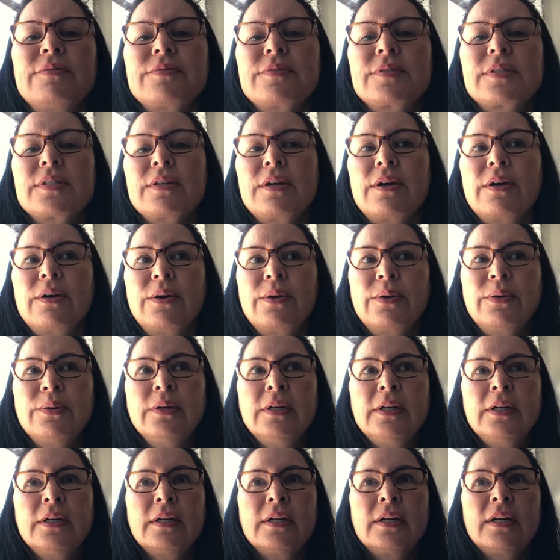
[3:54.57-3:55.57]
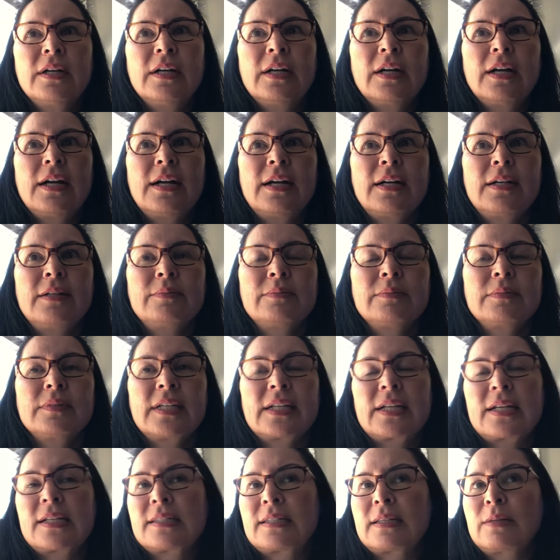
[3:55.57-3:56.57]
So
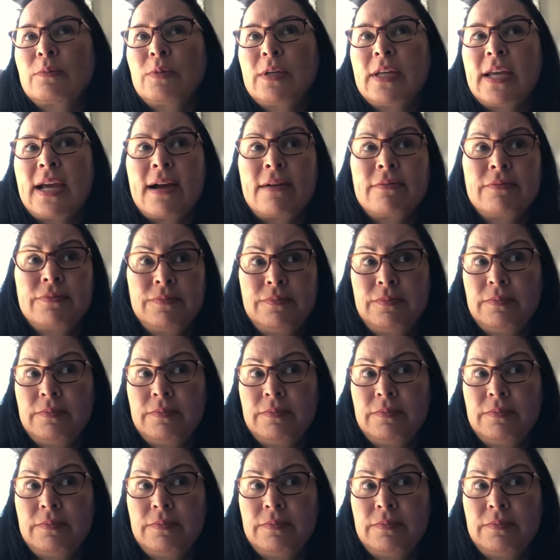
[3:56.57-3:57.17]
like I said, we have